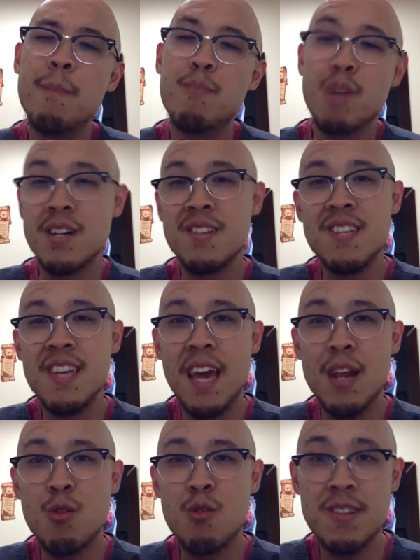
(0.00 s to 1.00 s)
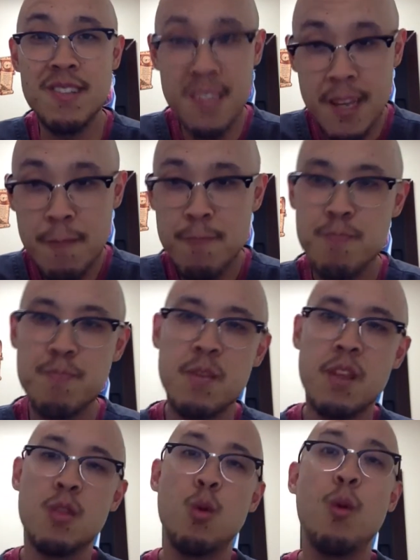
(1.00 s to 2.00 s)
Pregnancy category C.
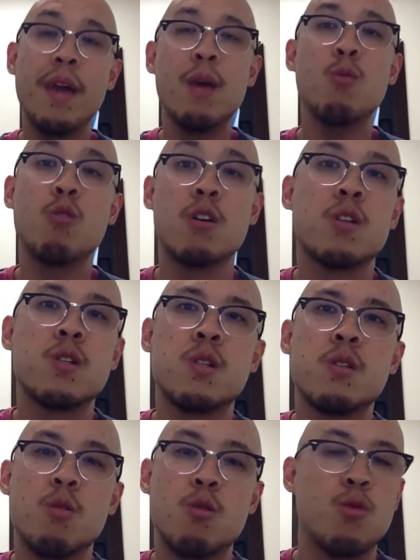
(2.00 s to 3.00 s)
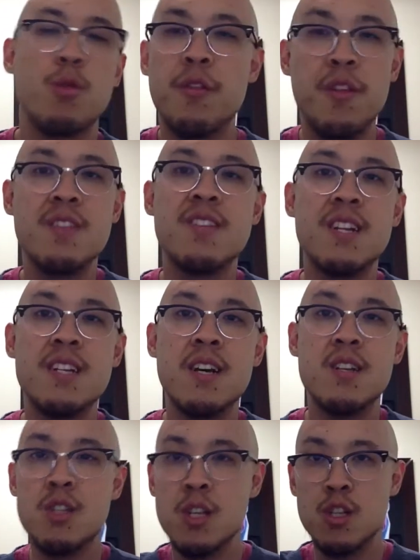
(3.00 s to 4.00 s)
The way it works, or the things that it
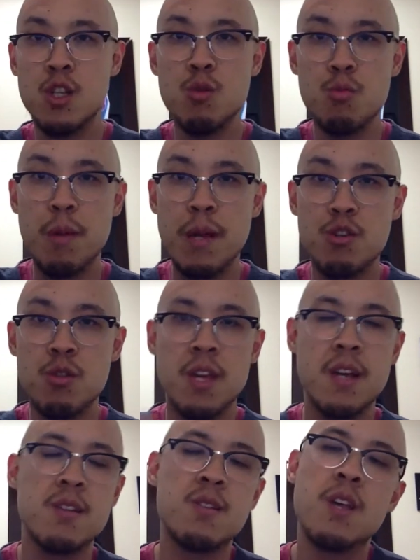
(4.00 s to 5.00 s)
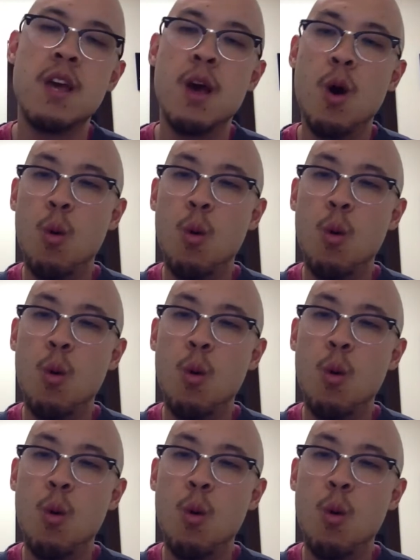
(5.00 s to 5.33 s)
does two major things.